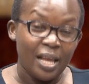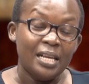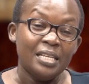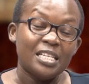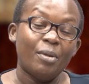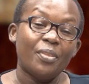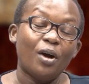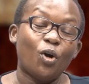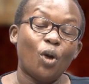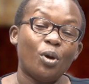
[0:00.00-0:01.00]
Some other
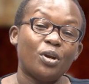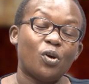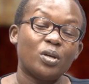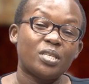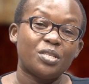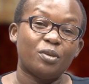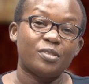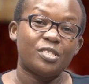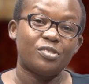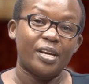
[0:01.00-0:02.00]
common causes of
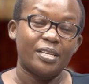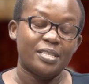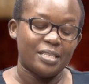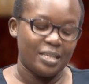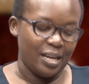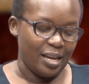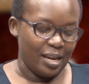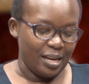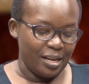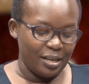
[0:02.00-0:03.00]
stress
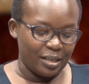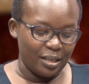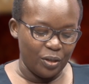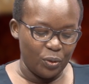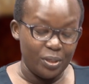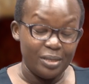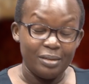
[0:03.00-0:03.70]
include